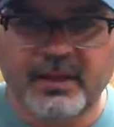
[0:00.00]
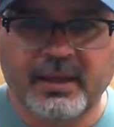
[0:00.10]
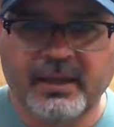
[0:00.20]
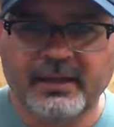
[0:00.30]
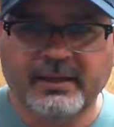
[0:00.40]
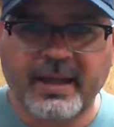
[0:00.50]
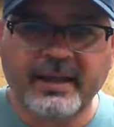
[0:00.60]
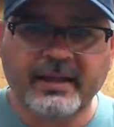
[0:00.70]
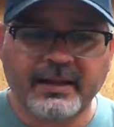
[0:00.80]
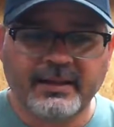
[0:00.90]
And
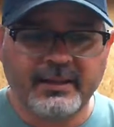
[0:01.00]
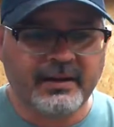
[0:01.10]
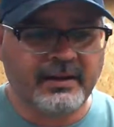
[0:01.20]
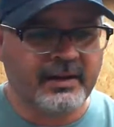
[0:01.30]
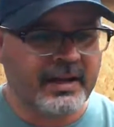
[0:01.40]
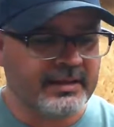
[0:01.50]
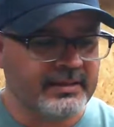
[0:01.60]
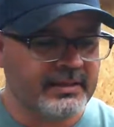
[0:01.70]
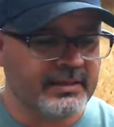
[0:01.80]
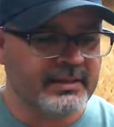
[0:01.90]
that guy there
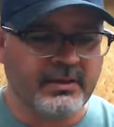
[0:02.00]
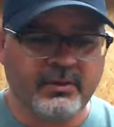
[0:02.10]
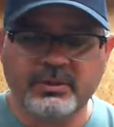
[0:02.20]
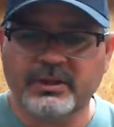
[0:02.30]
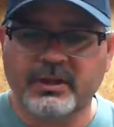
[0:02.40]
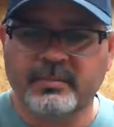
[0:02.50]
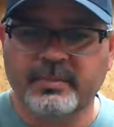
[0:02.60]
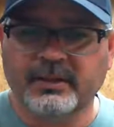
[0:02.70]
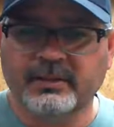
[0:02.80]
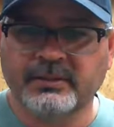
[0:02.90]
has his own
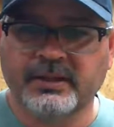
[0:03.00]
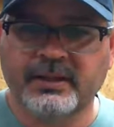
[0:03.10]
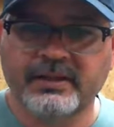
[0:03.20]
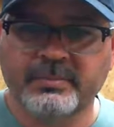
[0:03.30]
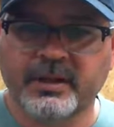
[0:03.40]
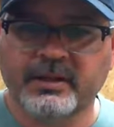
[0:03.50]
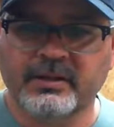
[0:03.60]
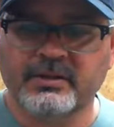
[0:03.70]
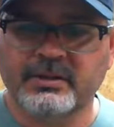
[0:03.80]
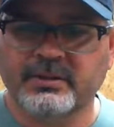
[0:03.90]
sawmill and he's pretty
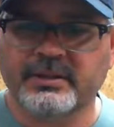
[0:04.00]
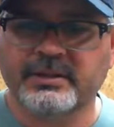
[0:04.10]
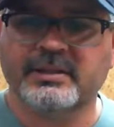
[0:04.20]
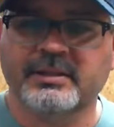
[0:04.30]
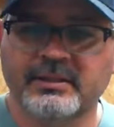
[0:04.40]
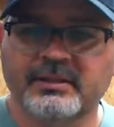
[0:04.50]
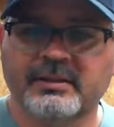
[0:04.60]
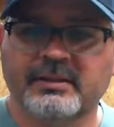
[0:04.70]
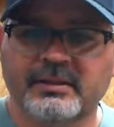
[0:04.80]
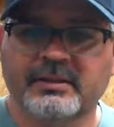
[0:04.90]
close to us.
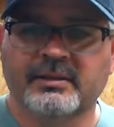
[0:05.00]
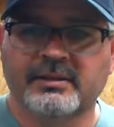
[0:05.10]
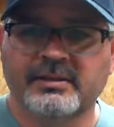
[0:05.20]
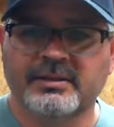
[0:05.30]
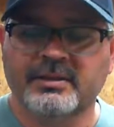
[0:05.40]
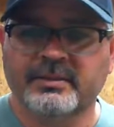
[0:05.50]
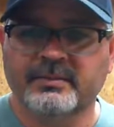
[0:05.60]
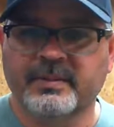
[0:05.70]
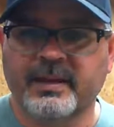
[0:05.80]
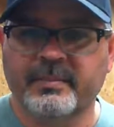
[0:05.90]

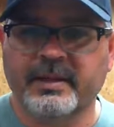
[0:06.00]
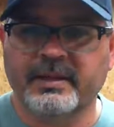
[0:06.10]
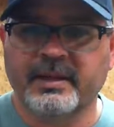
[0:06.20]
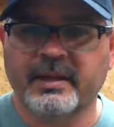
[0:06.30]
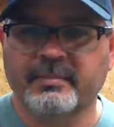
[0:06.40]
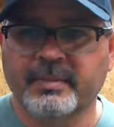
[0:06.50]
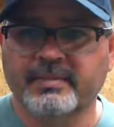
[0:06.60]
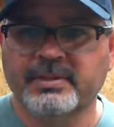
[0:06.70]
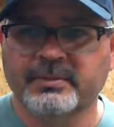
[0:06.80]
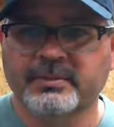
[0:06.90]
So I might hit him
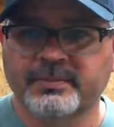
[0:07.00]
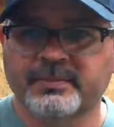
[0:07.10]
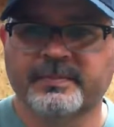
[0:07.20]
up too.